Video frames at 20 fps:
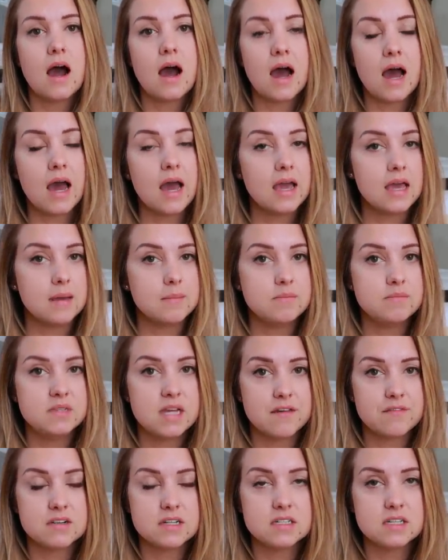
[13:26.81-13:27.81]
I am
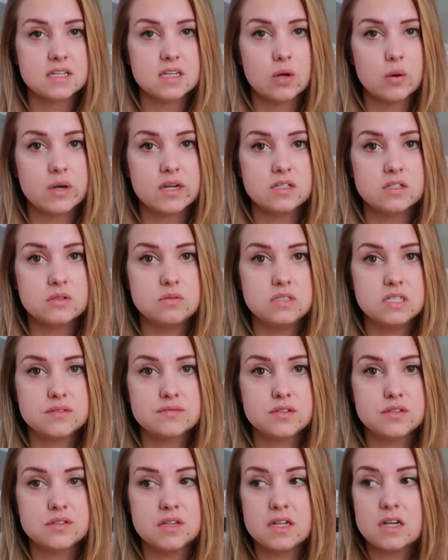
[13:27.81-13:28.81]
definitely going to
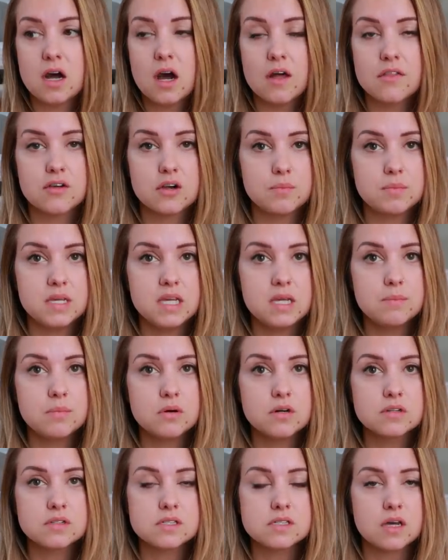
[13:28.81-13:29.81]
differ than other
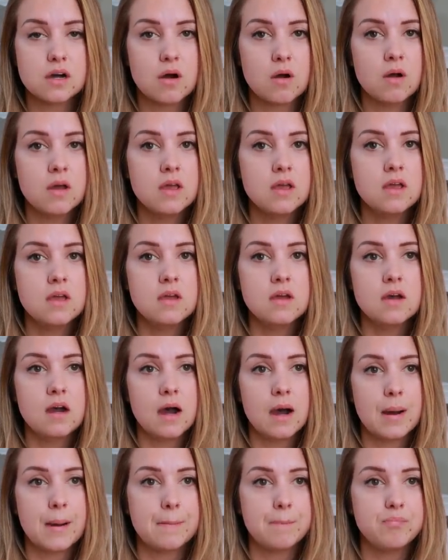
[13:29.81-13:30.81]
people. So
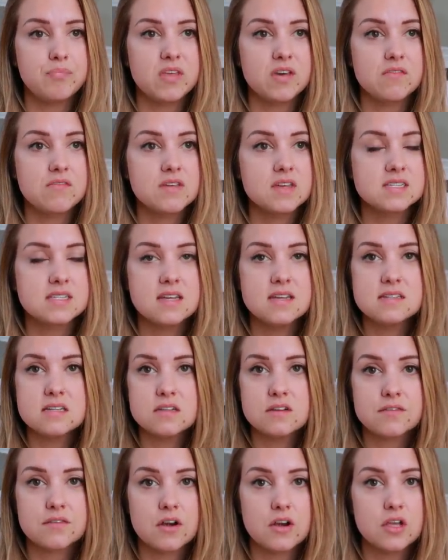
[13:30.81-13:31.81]
um, if this
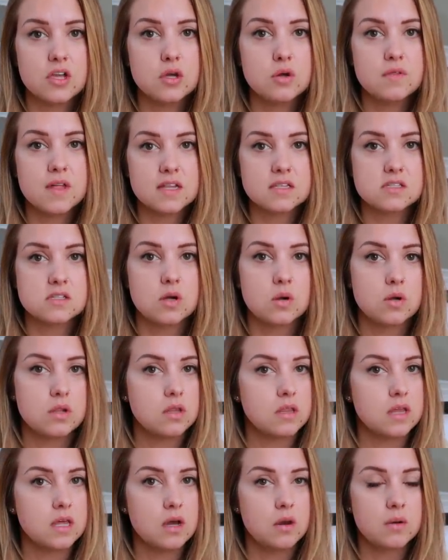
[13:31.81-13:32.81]
isn't for you, that's
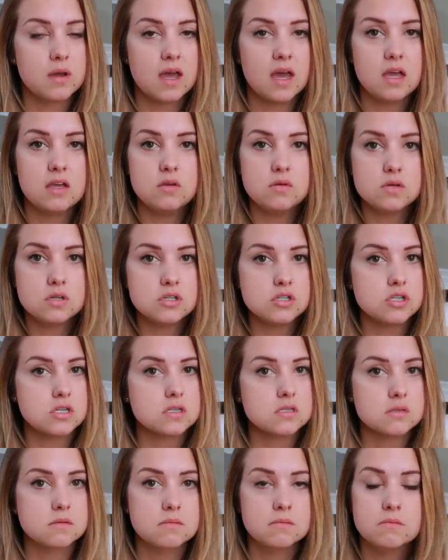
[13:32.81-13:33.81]
totally okay. You can
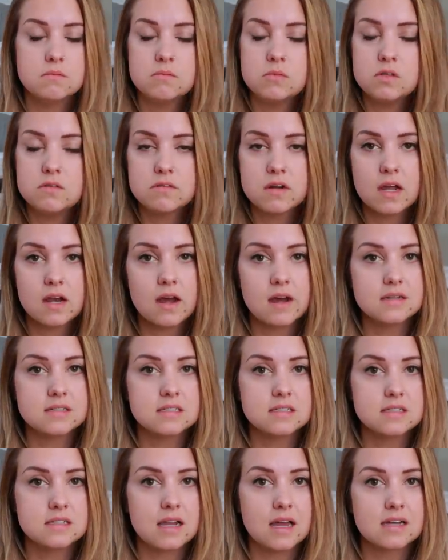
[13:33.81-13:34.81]
just move right on
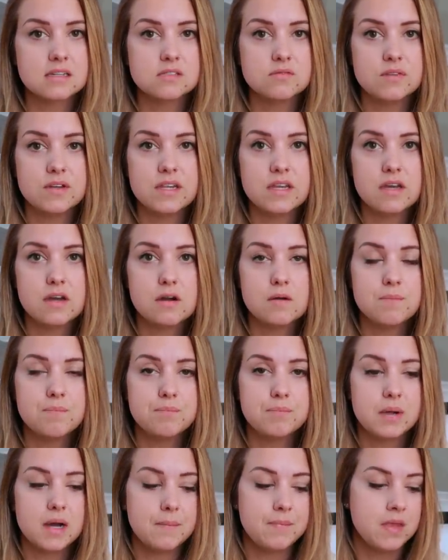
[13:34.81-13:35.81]
to the next video.
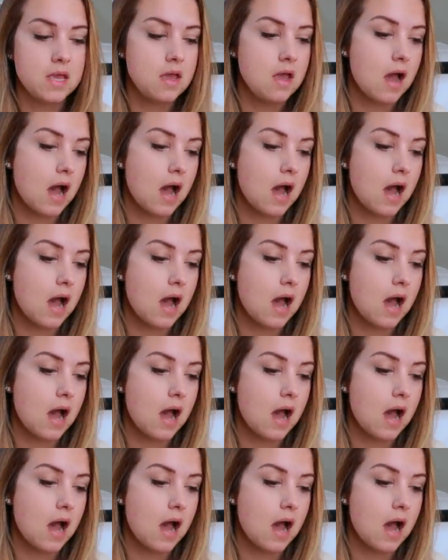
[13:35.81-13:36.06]
But